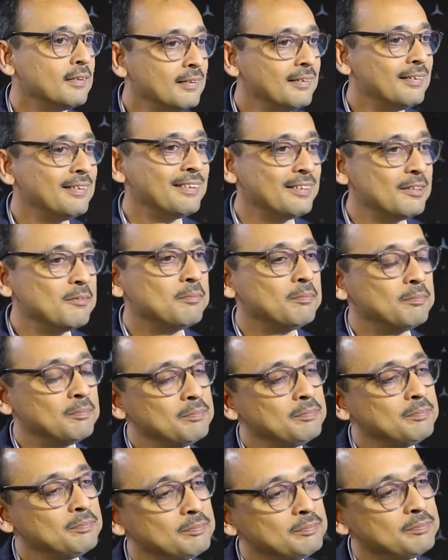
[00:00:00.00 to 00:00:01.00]
Right, and just, you
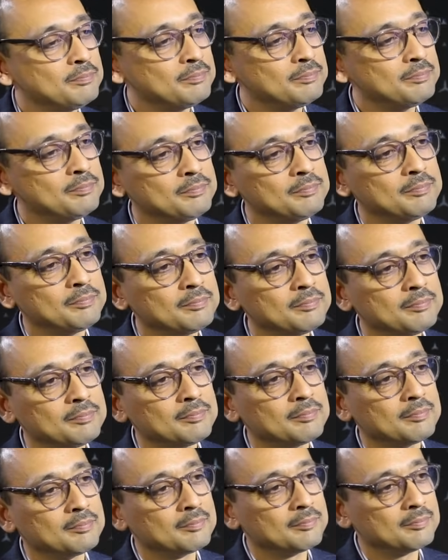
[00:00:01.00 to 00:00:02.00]
know,
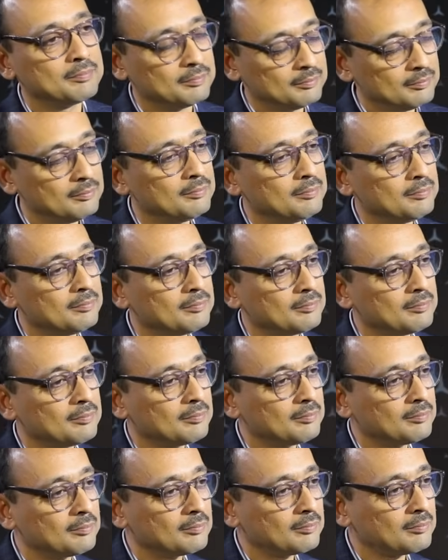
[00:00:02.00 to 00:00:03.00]
Santosh, how is the
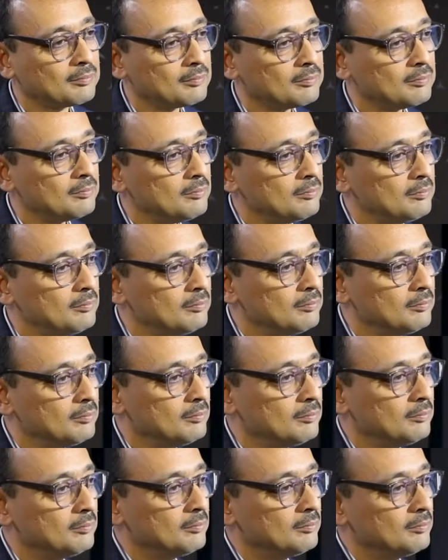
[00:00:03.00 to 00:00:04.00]
electric
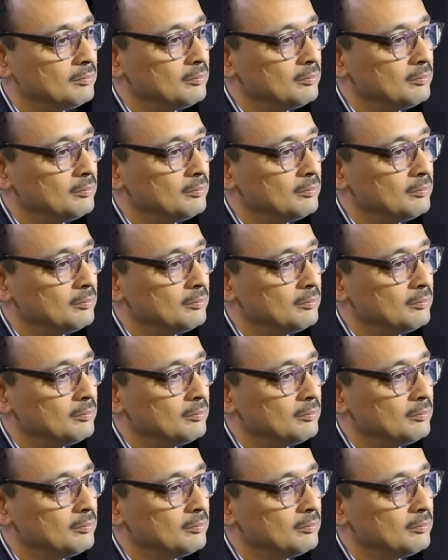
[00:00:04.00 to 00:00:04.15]
portfolio